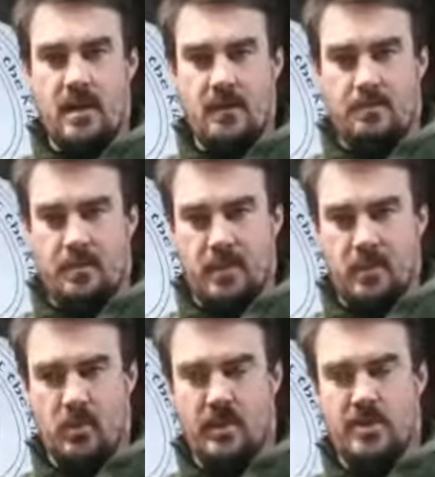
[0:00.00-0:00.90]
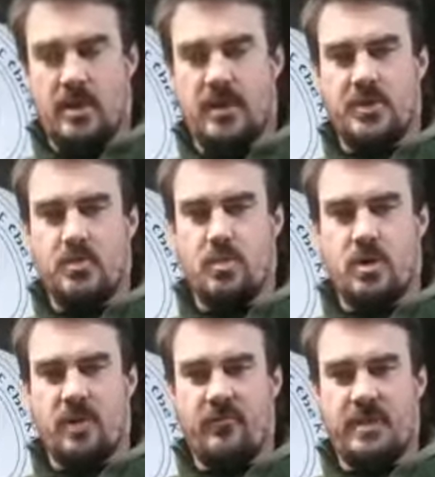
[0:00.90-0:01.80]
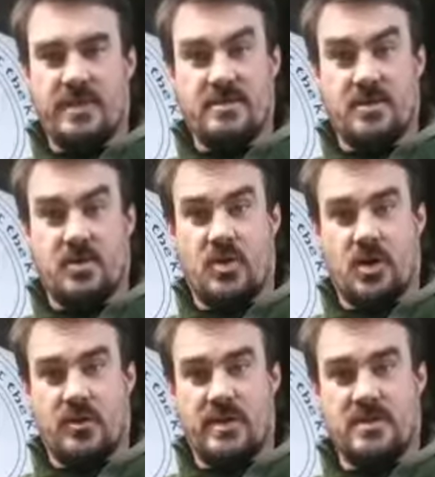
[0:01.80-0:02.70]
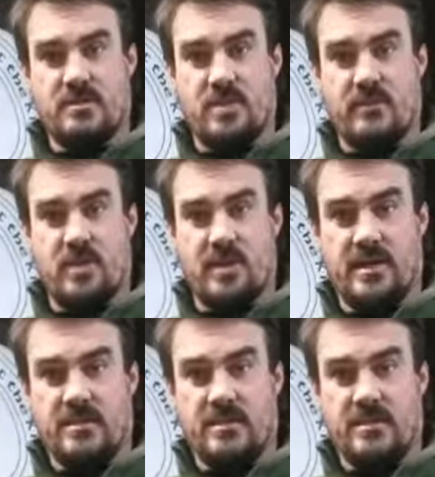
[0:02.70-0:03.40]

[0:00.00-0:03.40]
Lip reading: People want to talk to you more often because they're curious above all else.